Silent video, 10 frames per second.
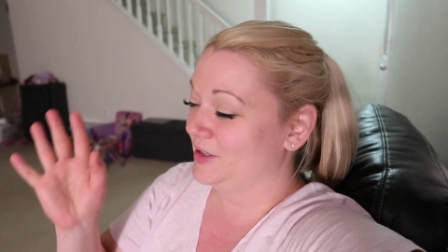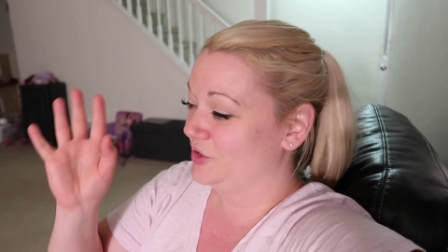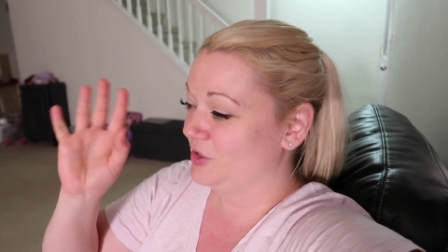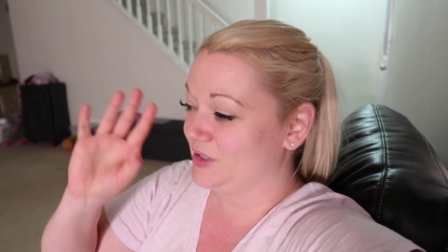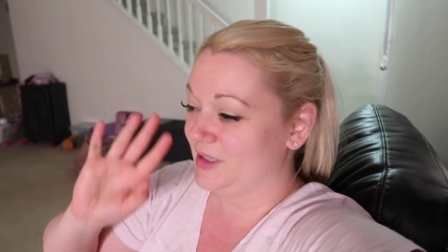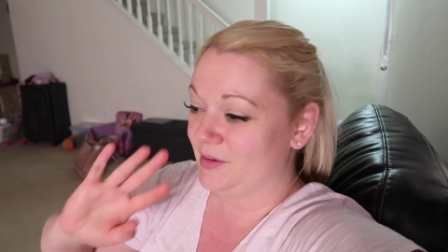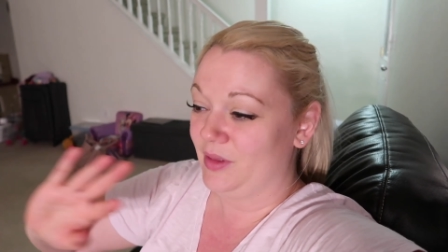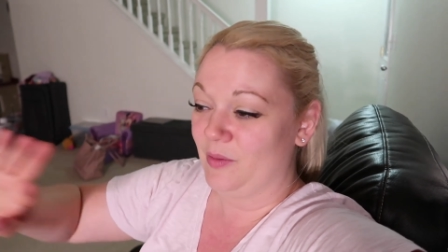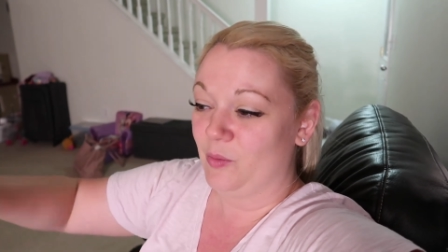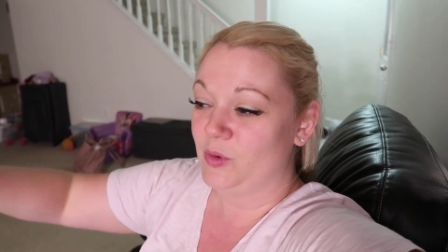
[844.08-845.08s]
and it's just
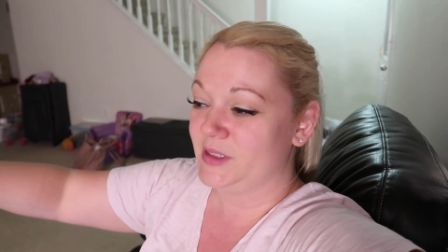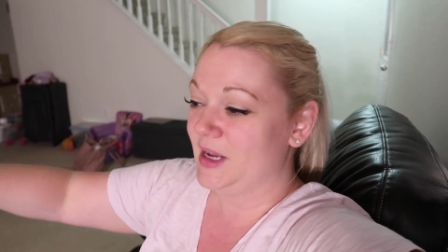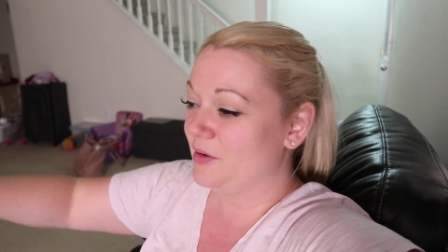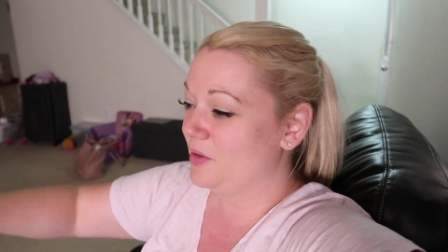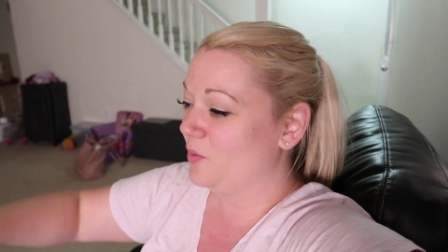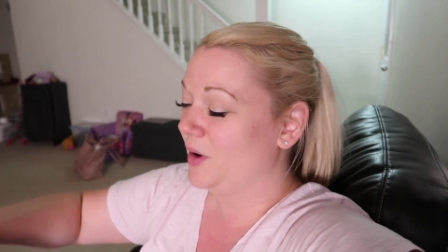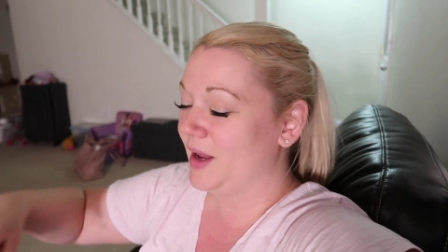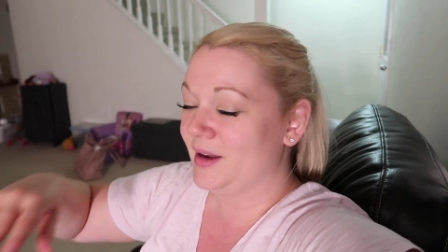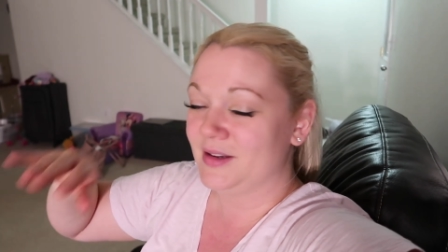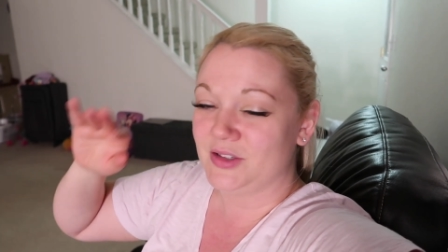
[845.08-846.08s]
the sound of the
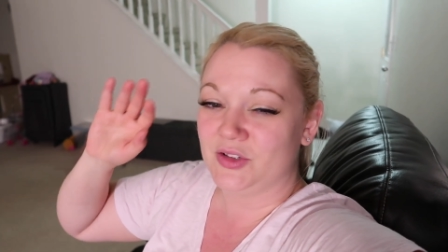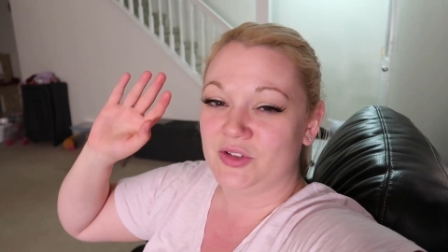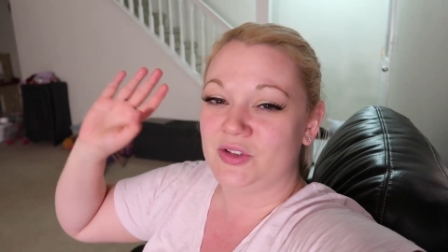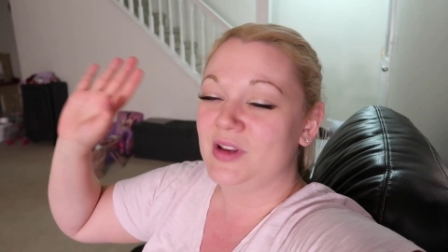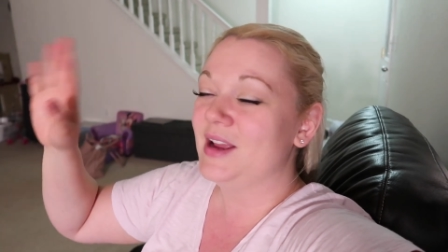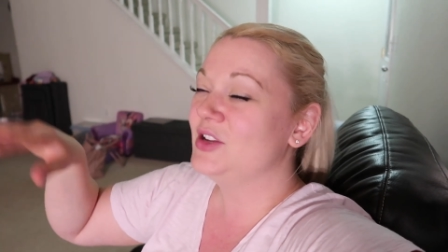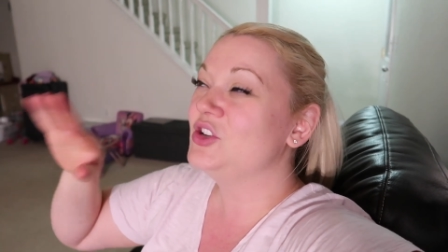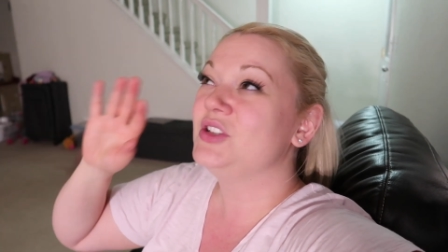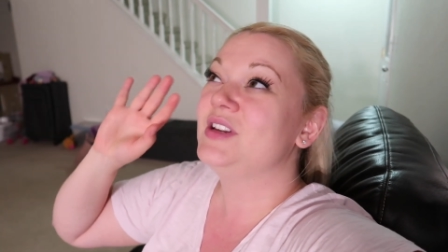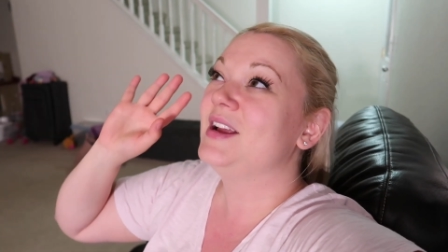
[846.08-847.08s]
wind is
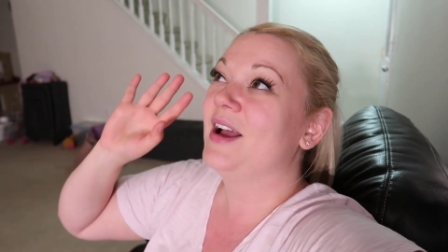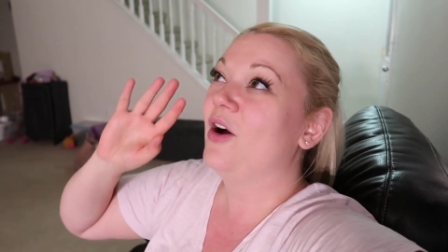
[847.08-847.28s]
just